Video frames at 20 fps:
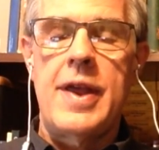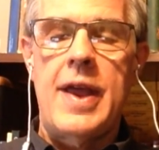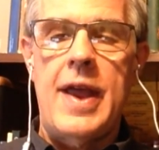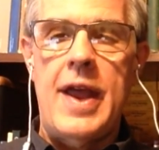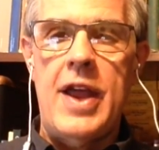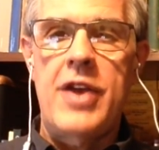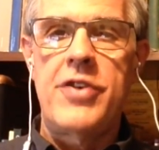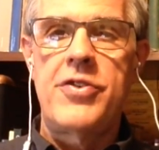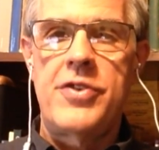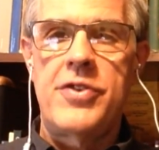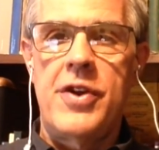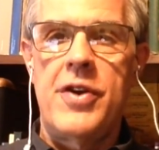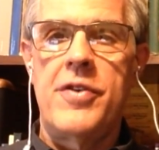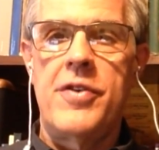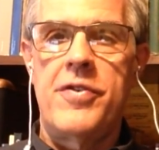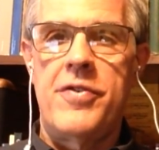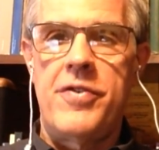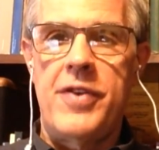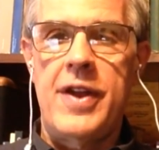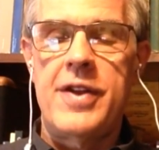
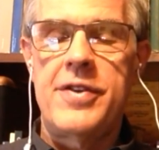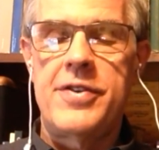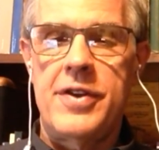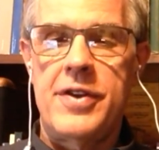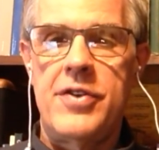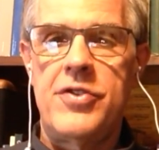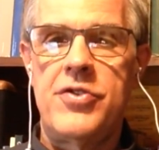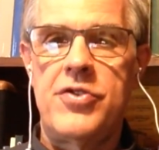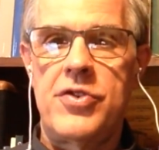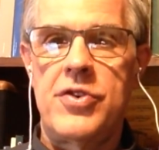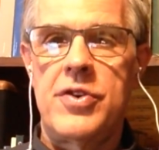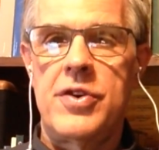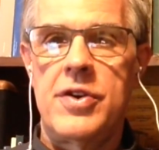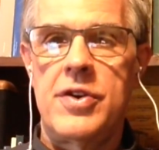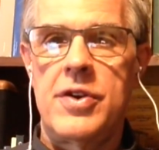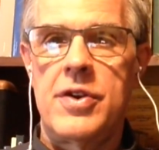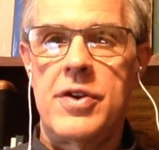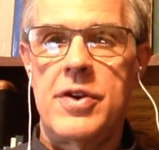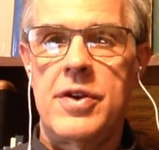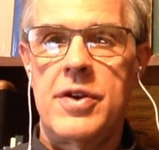Ashto-Vesich
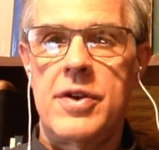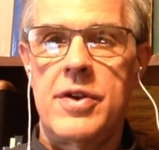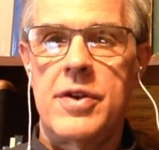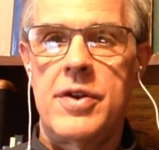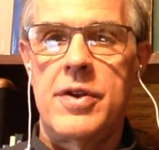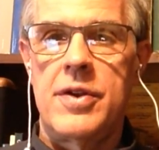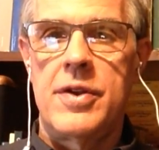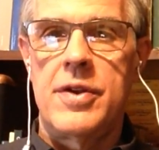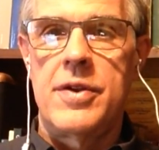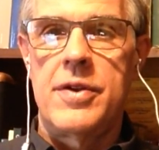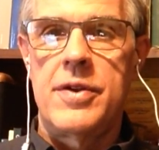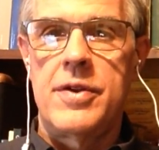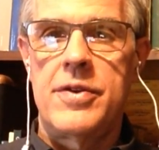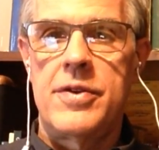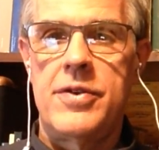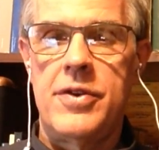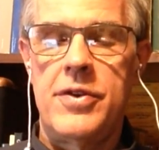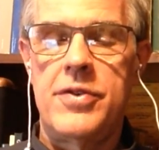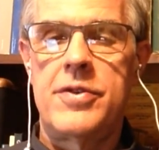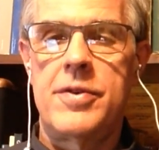
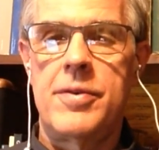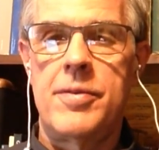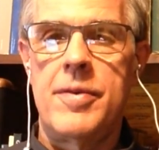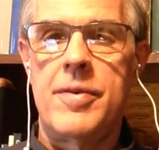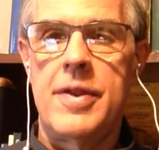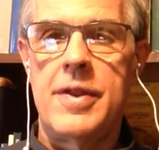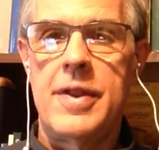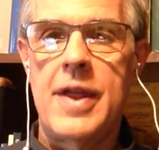system.